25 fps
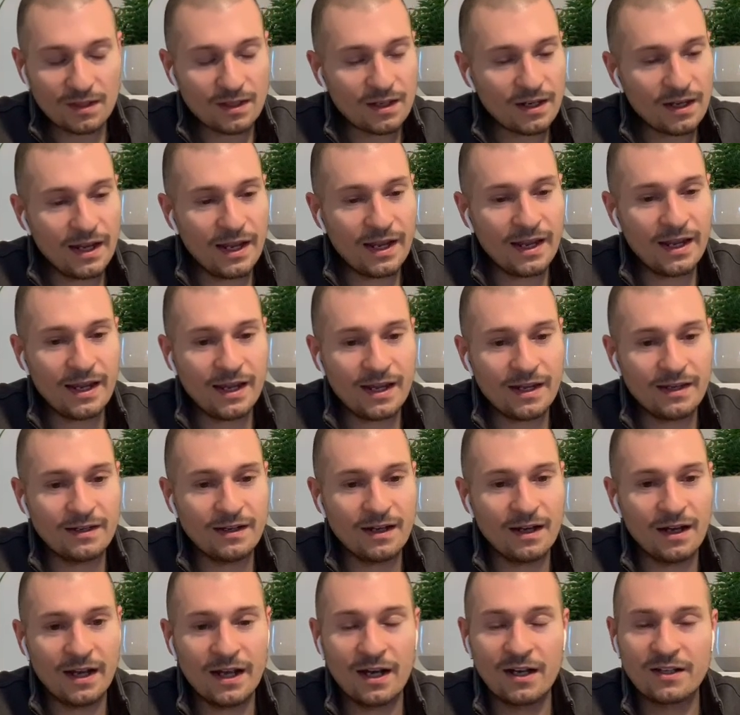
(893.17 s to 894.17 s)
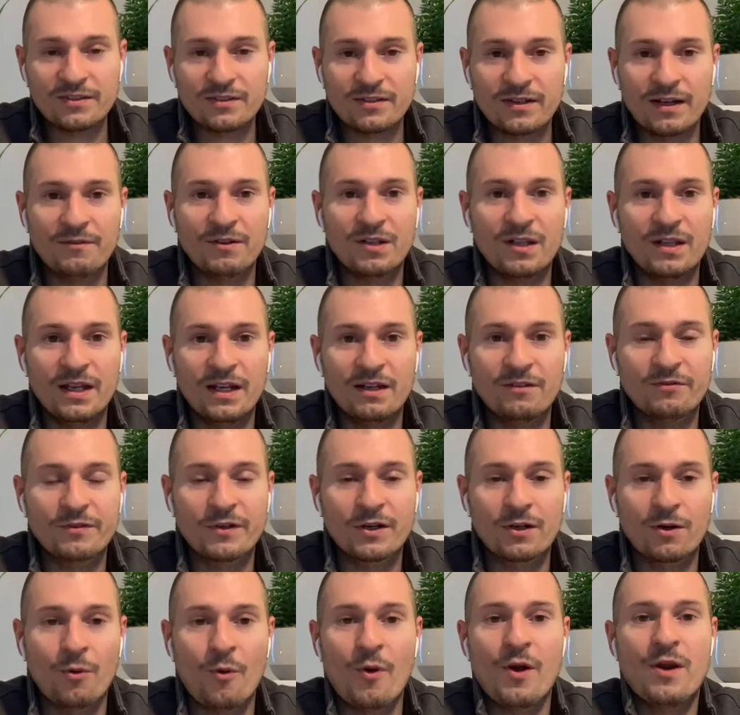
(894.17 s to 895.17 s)
And I also have a link
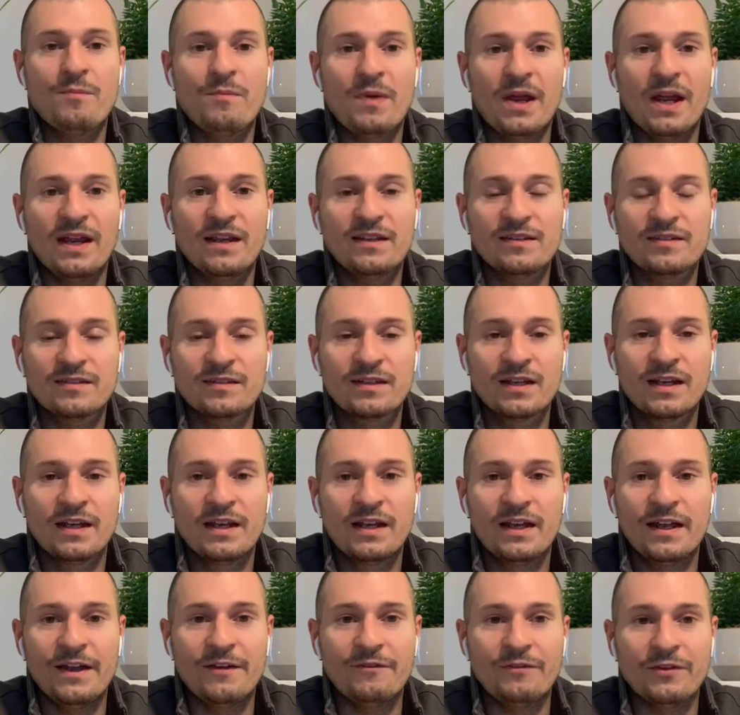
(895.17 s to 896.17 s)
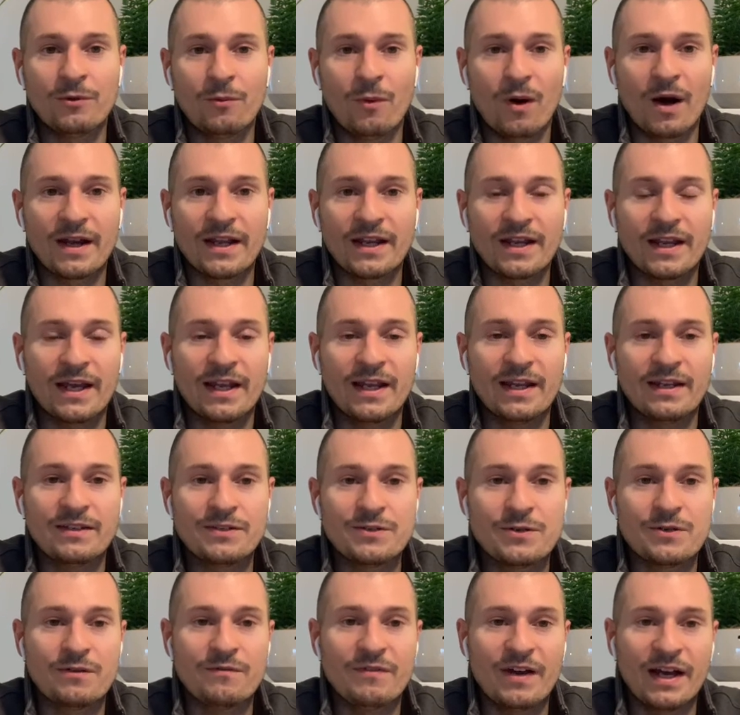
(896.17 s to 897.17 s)
for Coinbase if you want to get
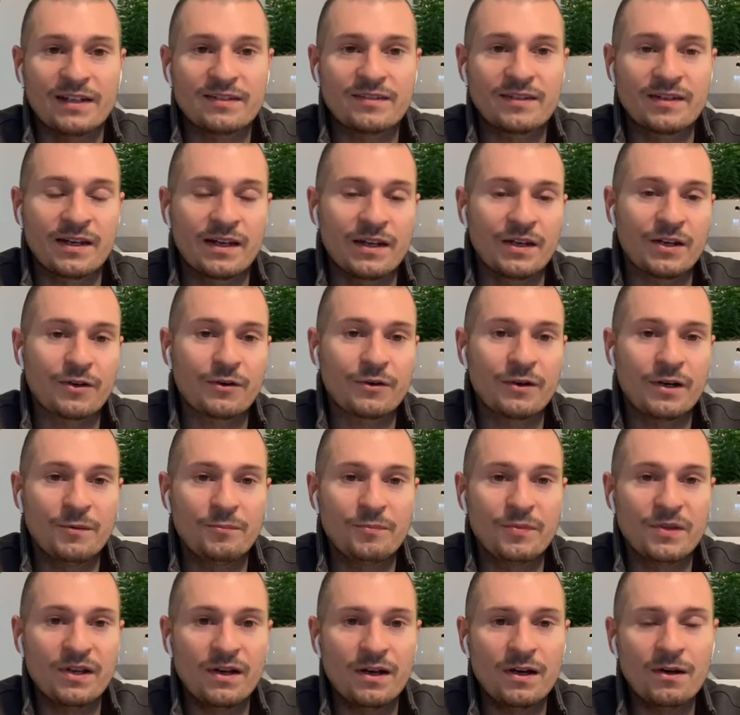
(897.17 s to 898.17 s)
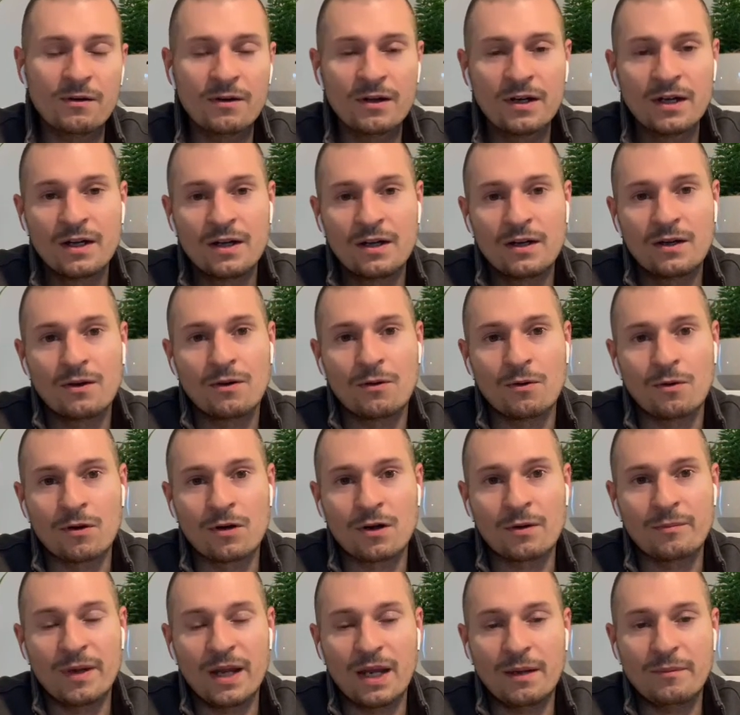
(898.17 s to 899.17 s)
into investing into crypto
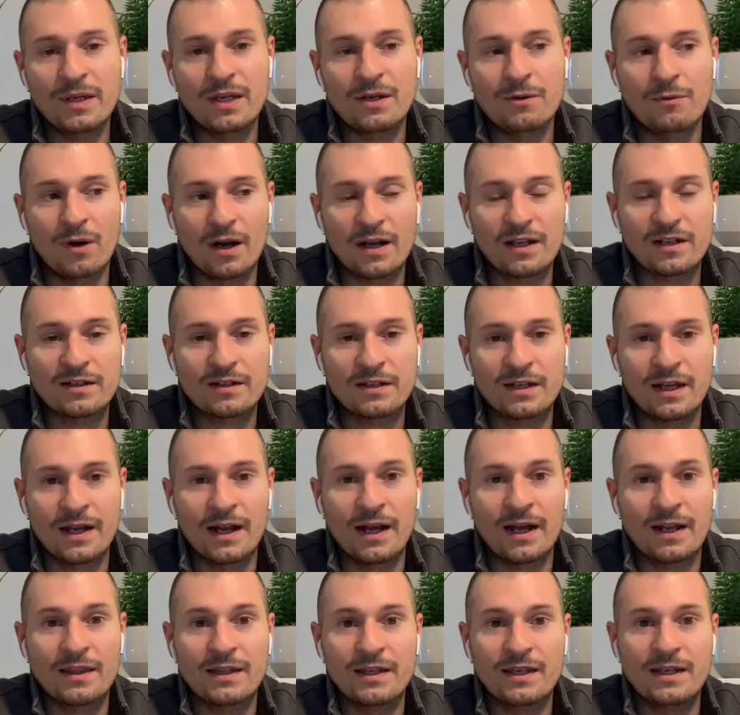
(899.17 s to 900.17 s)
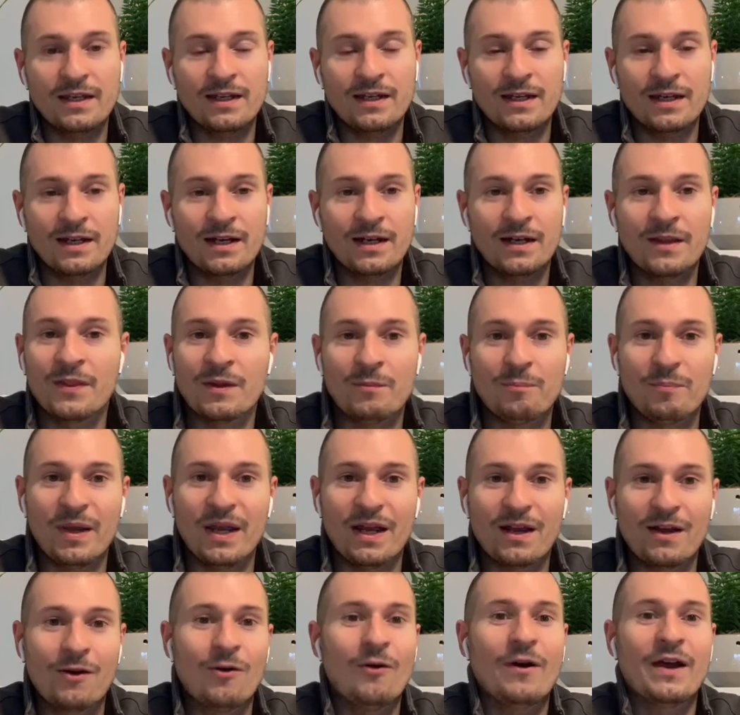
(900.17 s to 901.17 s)
or maybe you want to get on the
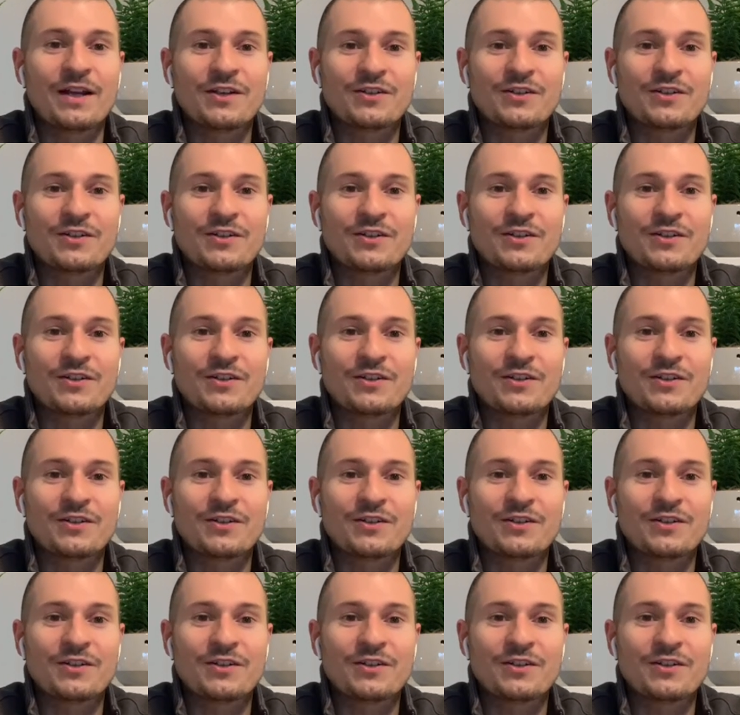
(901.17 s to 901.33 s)
Bitcoin